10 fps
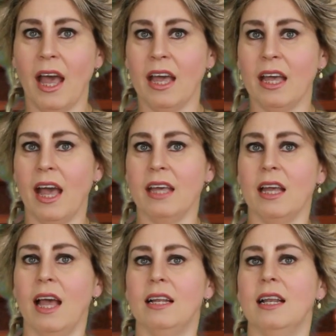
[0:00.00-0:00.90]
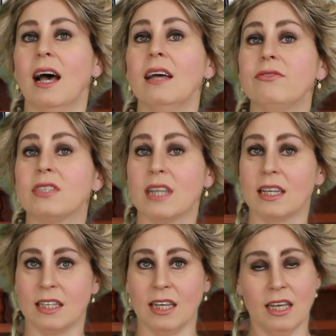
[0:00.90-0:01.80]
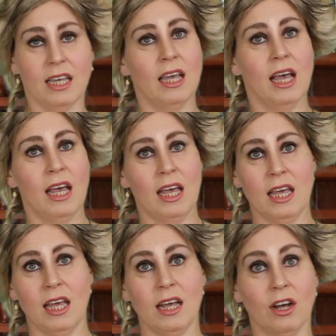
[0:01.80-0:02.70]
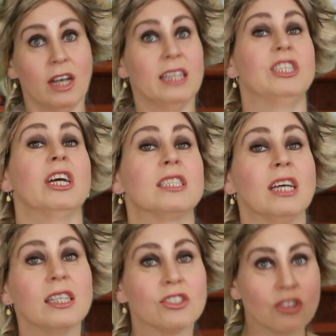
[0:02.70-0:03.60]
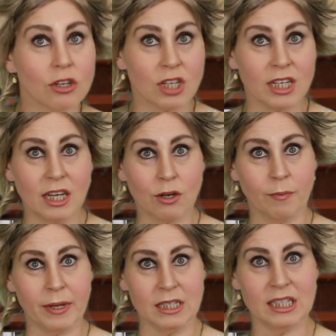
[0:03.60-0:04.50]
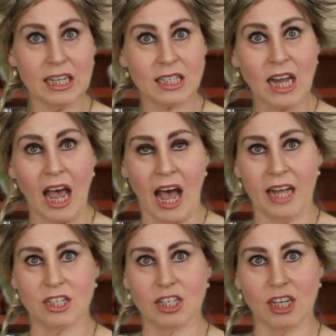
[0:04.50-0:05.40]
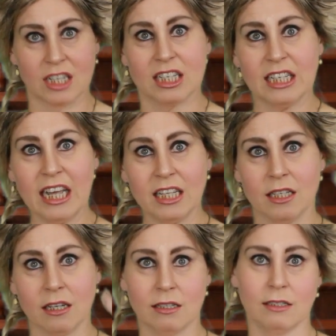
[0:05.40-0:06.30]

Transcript: a life that he rejected so that he could be this and succeed.